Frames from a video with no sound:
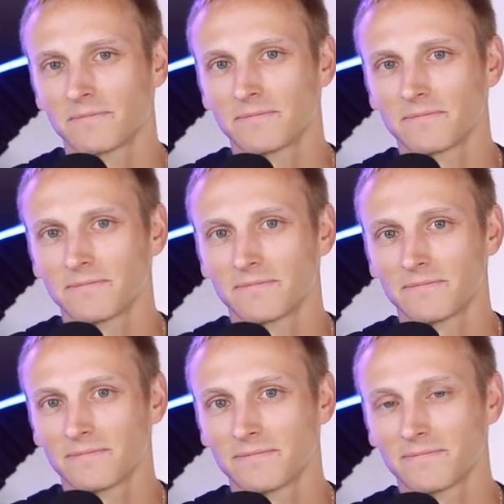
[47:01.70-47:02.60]

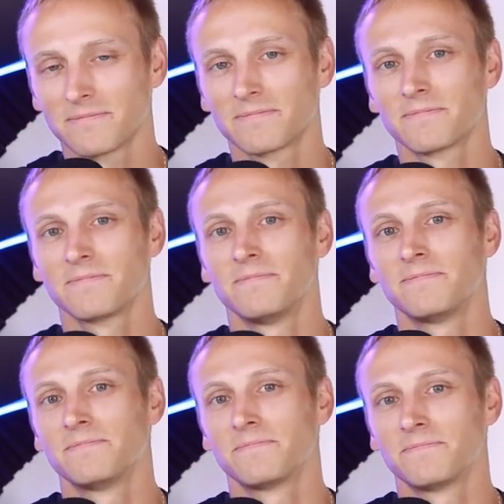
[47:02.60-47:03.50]

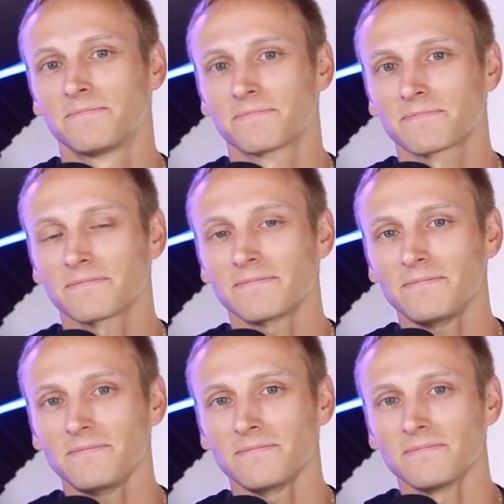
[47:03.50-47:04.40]

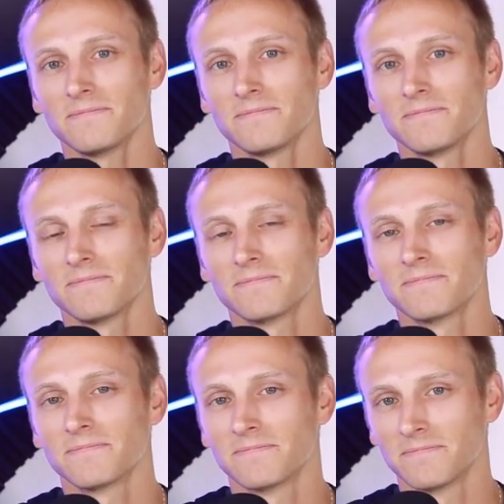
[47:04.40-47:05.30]

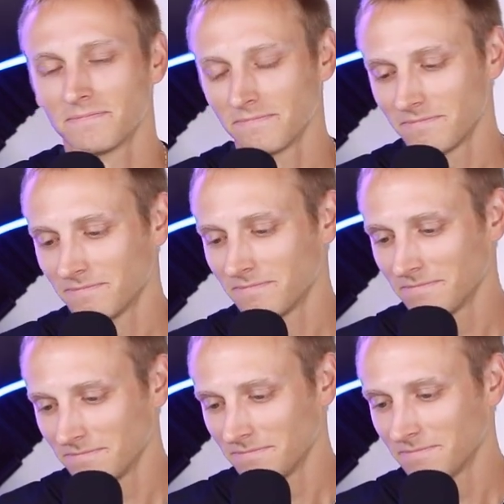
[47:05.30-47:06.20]

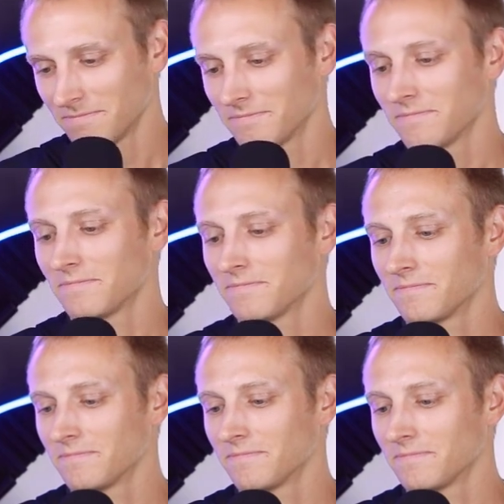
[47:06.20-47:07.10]

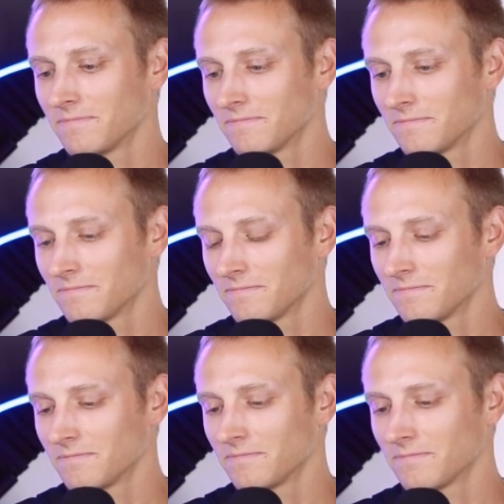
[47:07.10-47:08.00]

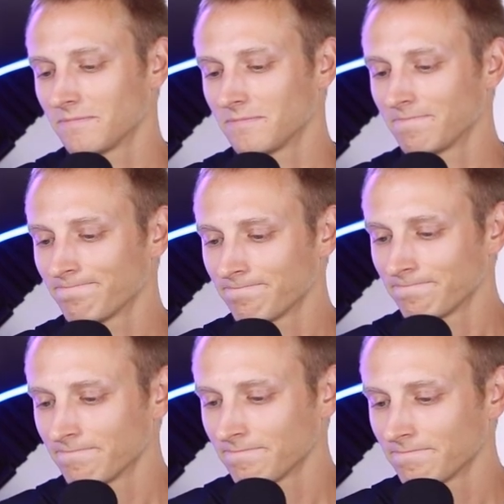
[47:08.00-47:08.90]

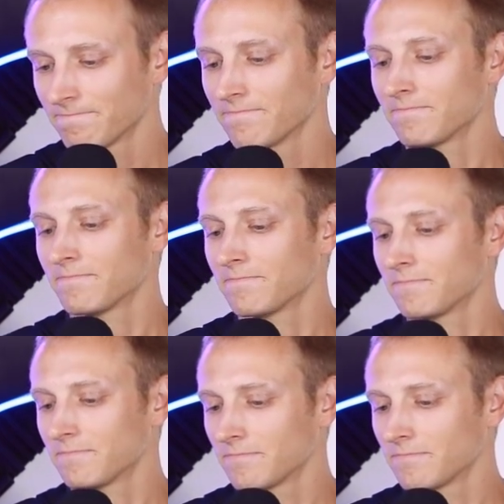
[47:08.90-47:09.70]
No words are spoken by the person on screen.